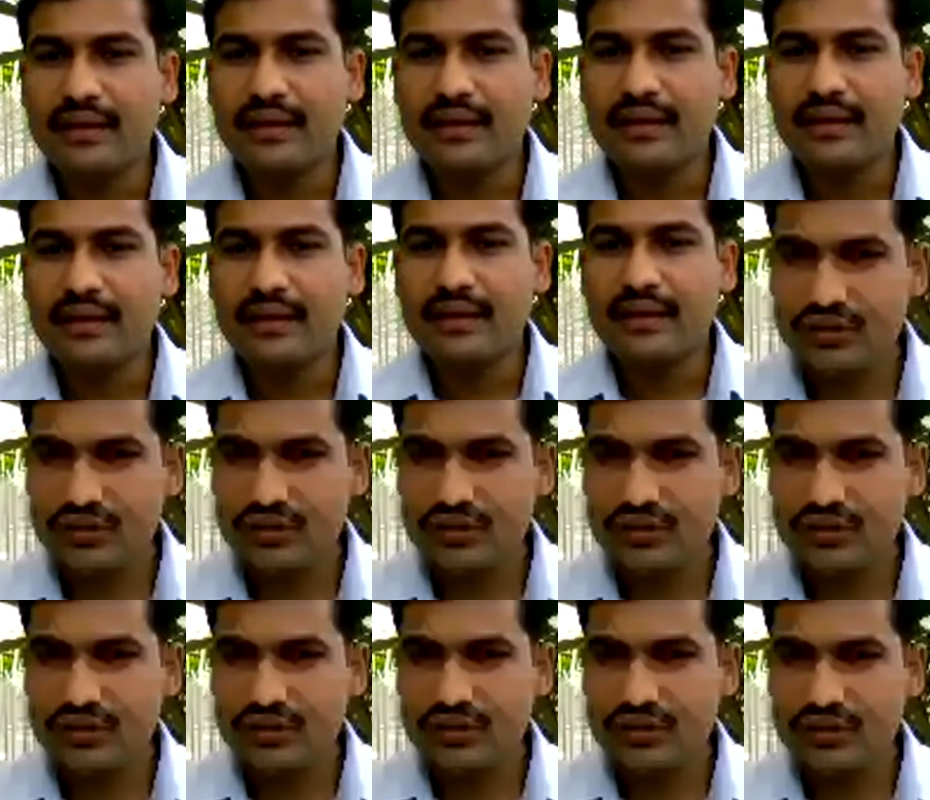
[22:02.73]
famous, you
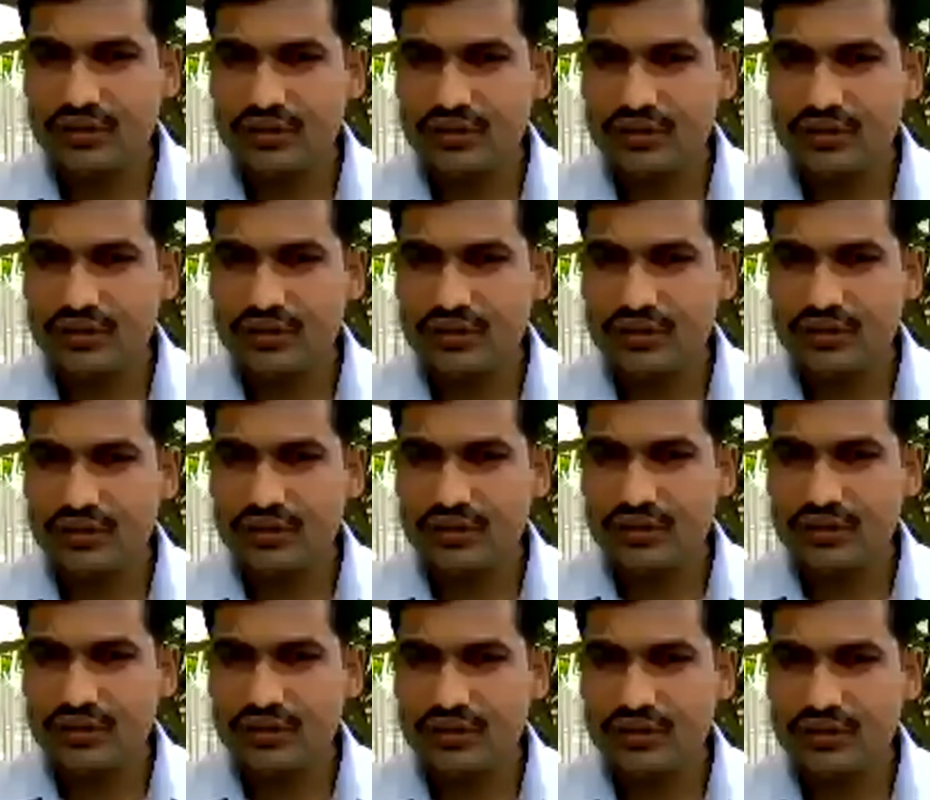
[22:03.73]
must have studied in
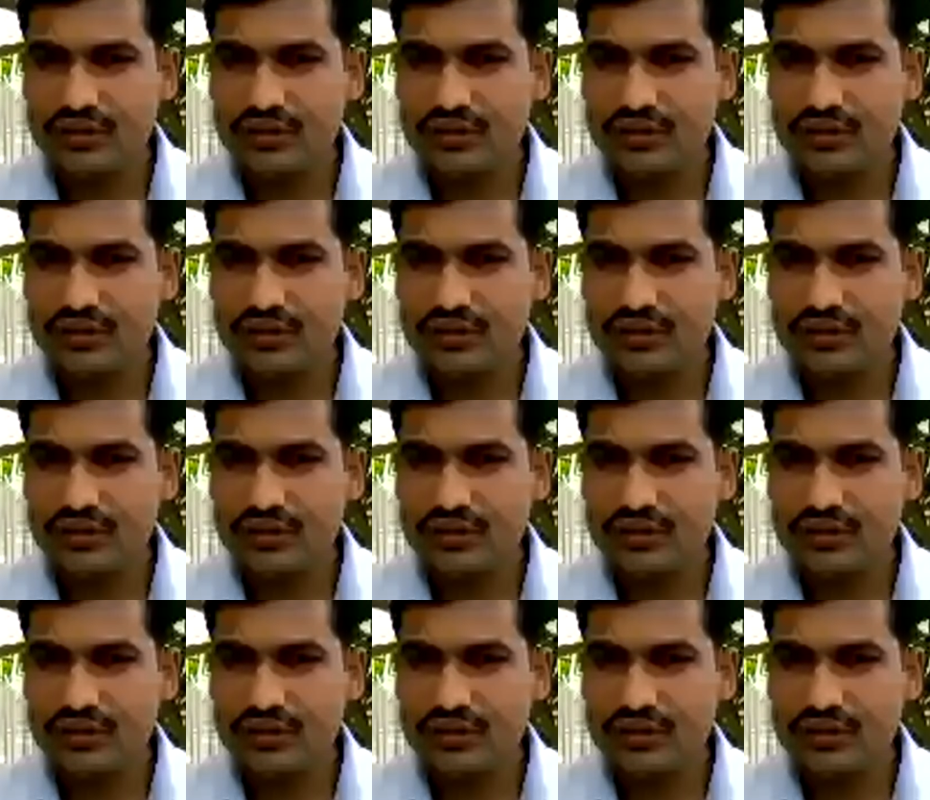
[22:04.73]
geography.